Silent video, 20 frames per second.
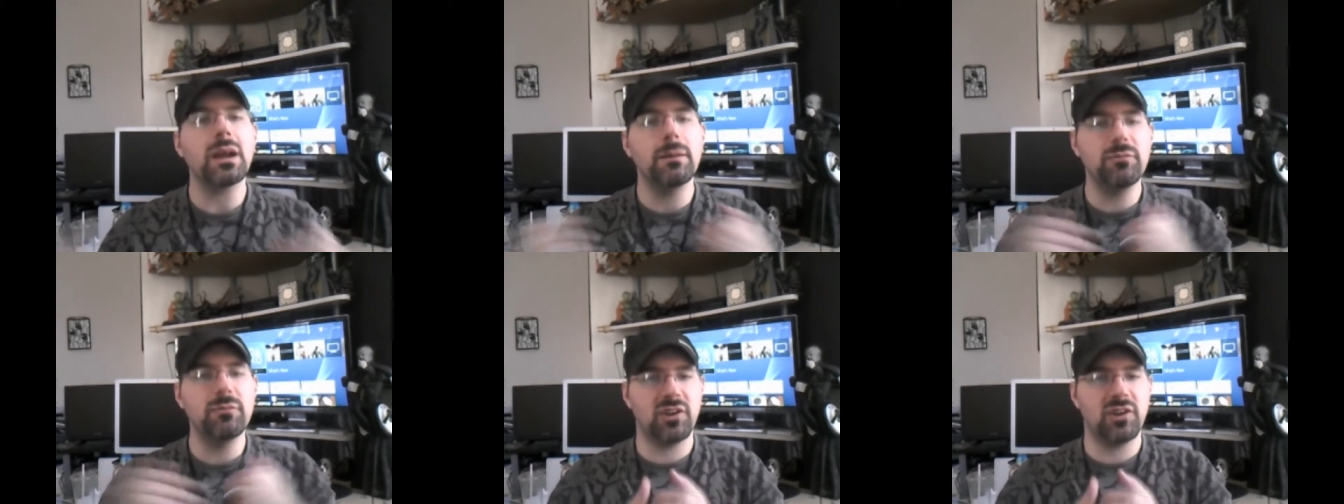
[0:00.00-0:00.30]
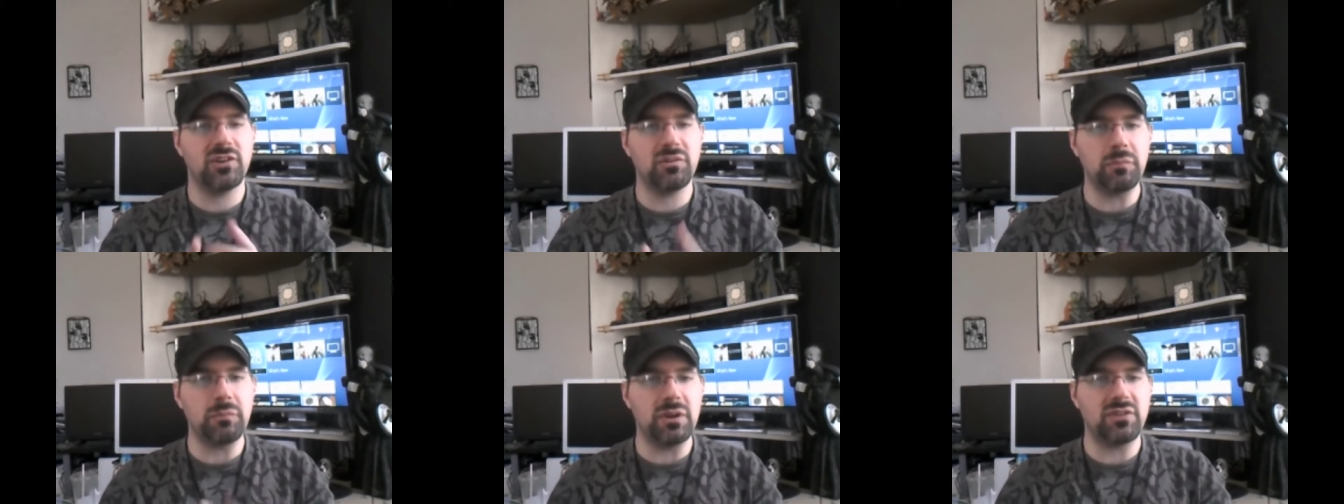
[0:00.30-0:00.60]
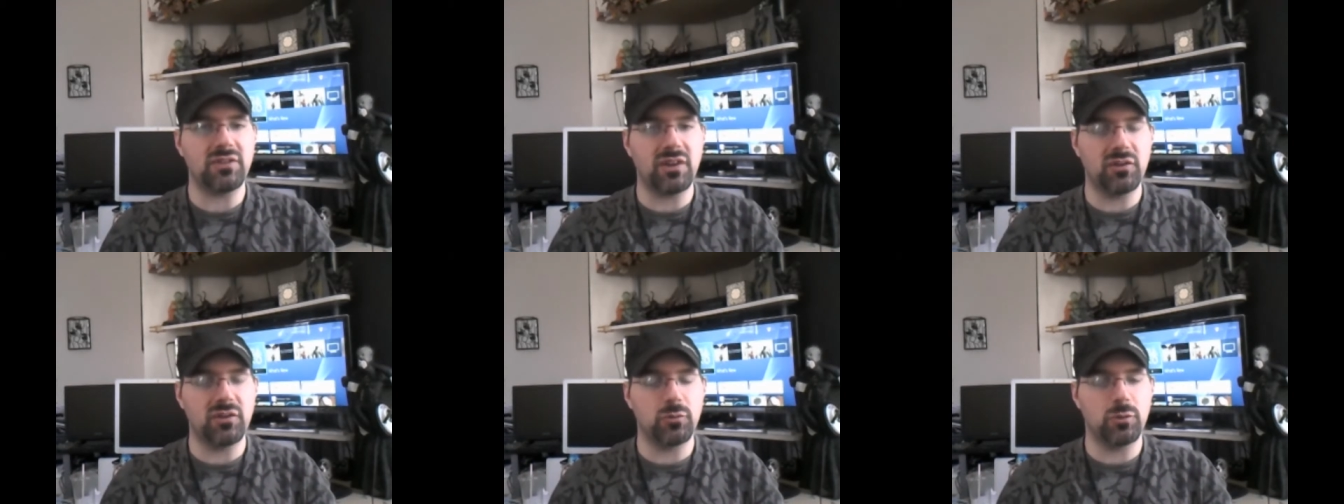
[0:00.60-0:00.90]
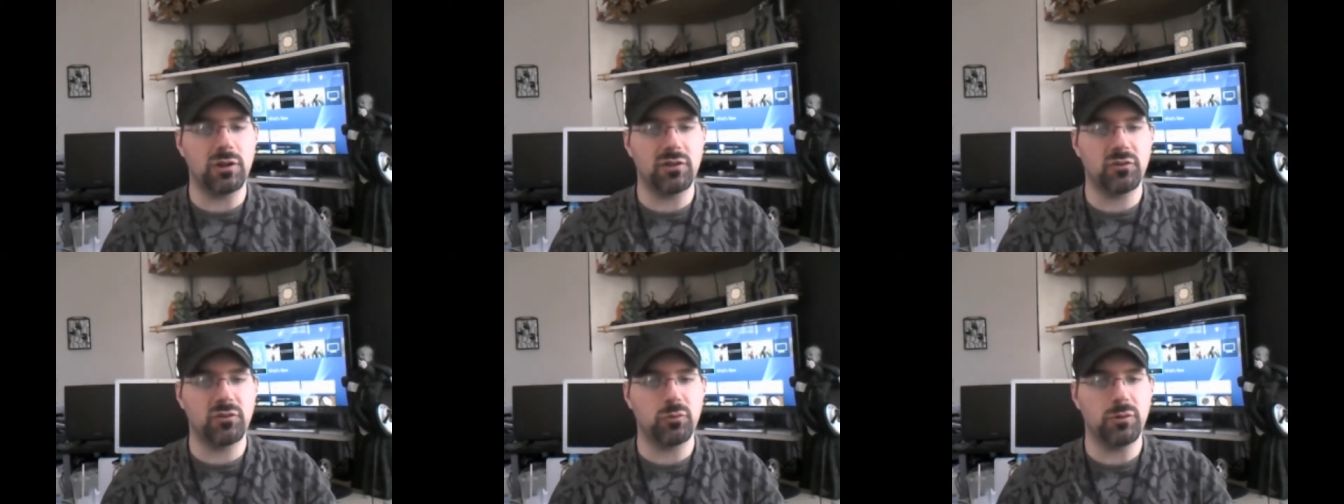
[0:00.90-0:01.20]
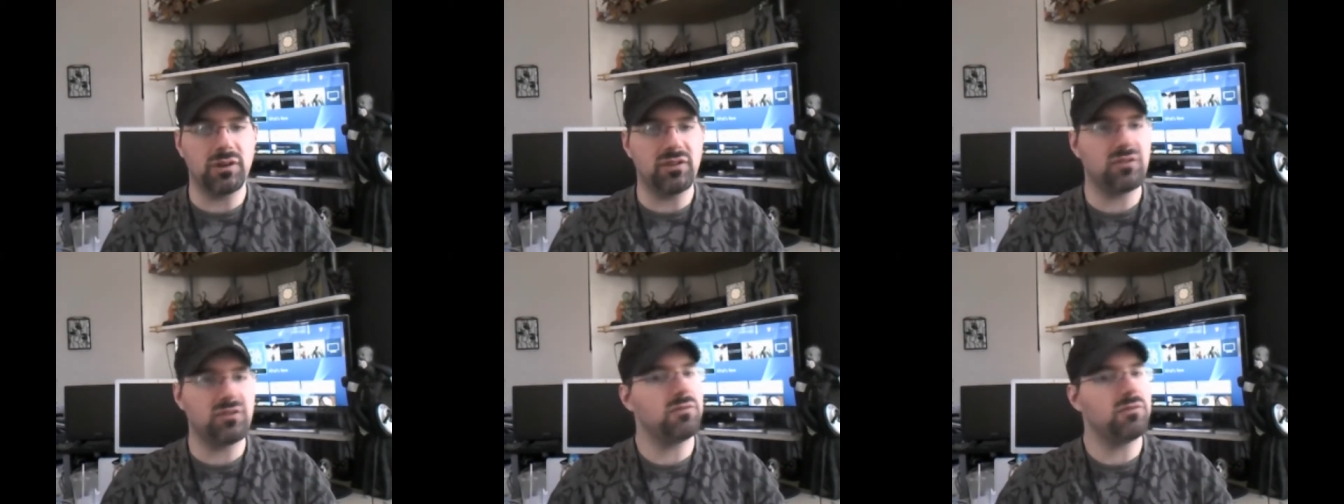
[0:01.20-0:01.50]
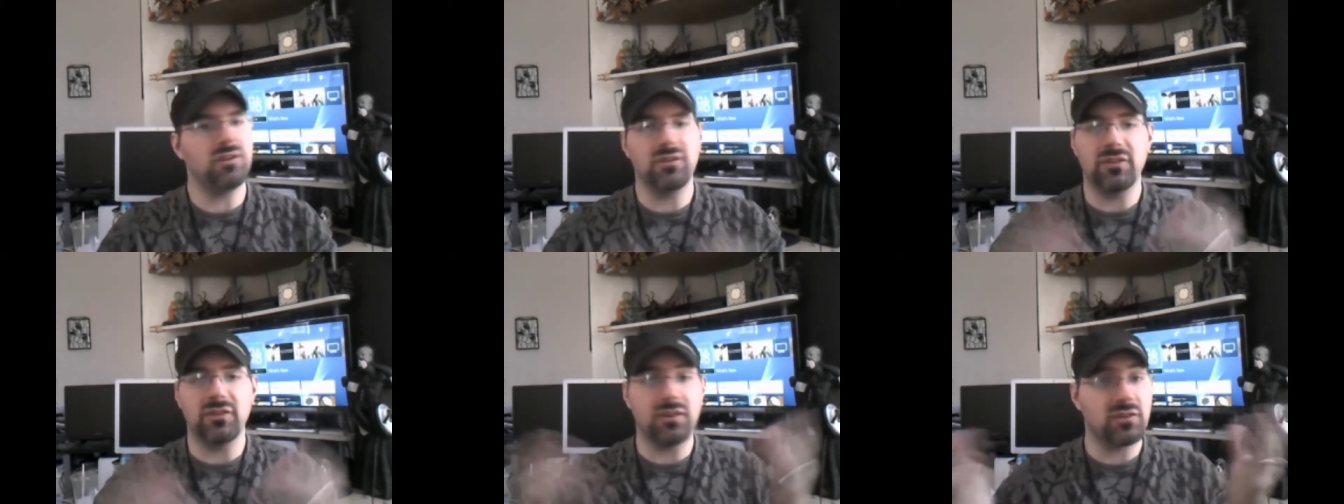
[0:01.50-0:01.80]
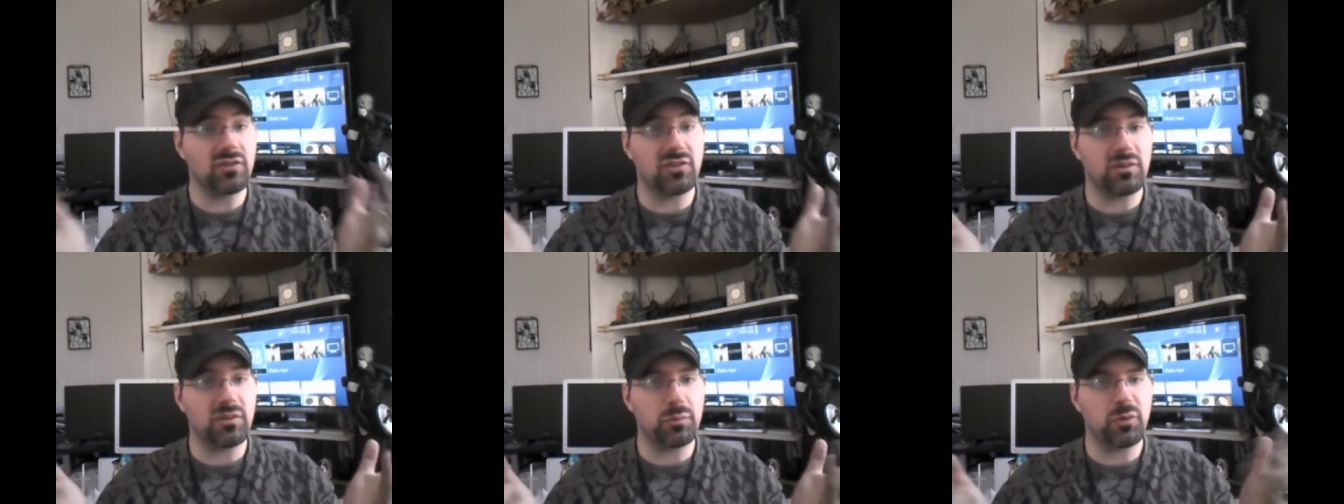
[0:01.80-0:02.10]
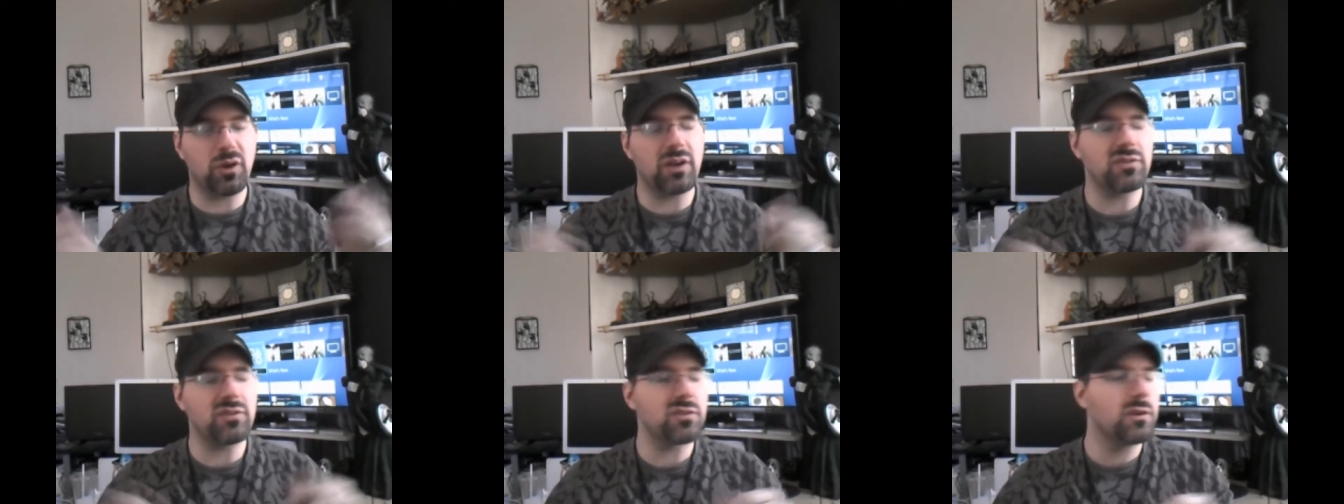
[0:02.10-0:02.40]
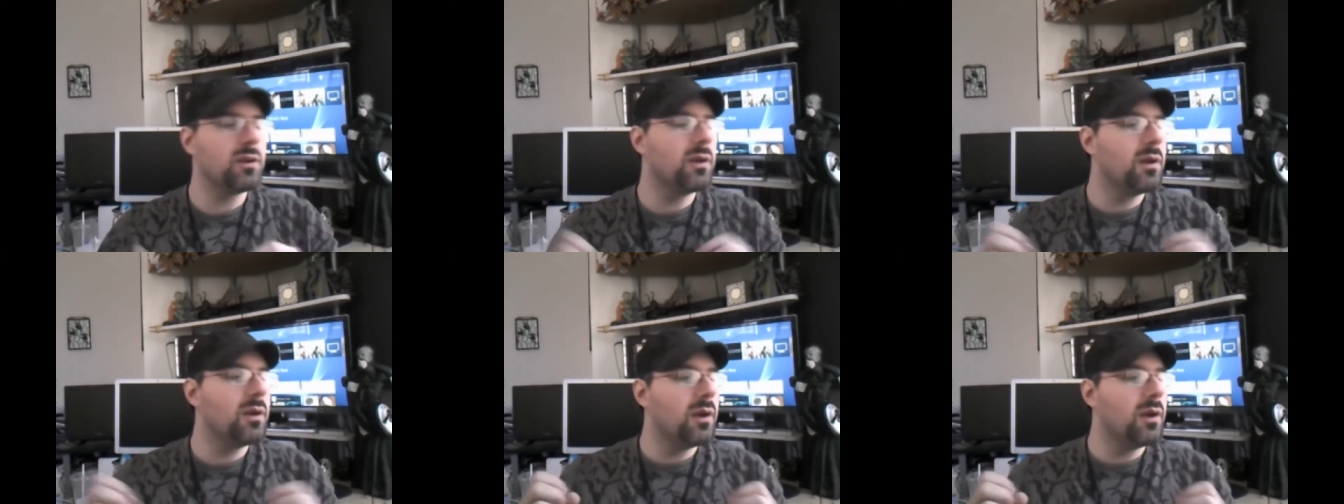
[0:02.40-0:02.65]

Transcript: I'm changing my schedule on Twitch. Jeez, there's a surprise.